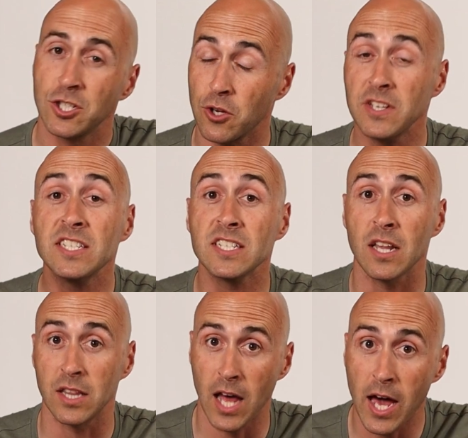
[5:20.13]
So this is
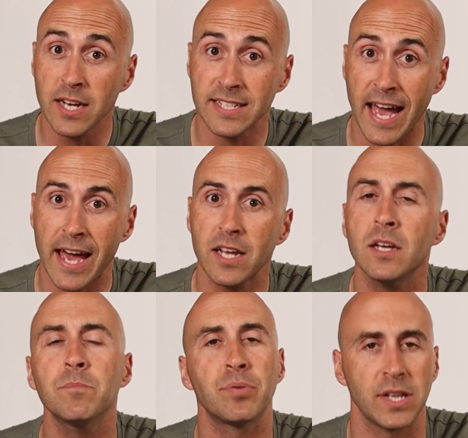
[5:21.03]
a lot of
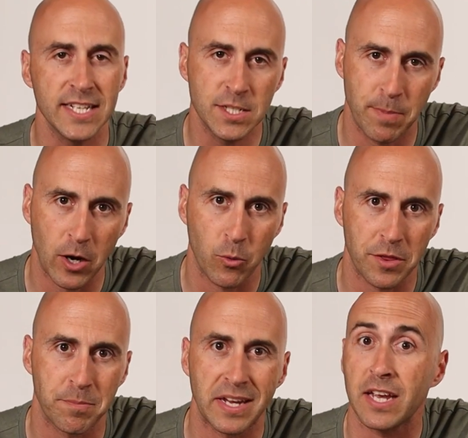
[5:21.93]
data. Please bear
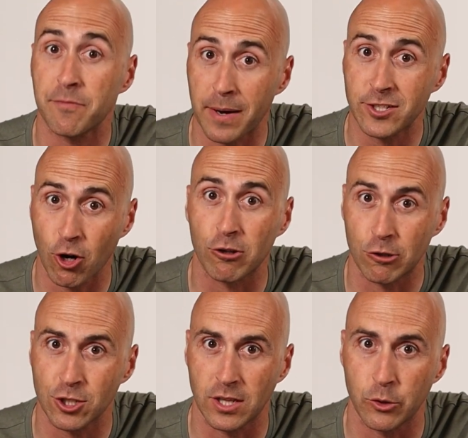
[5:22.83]
with me if my chart
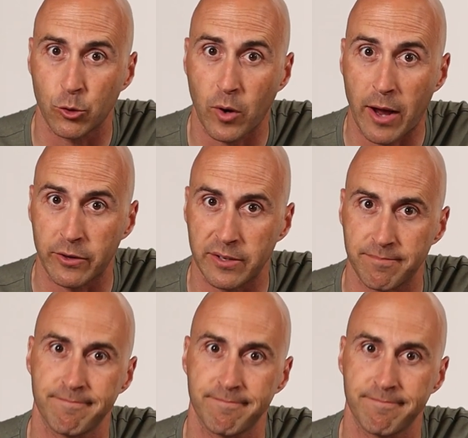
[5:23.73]
looks a little crowded.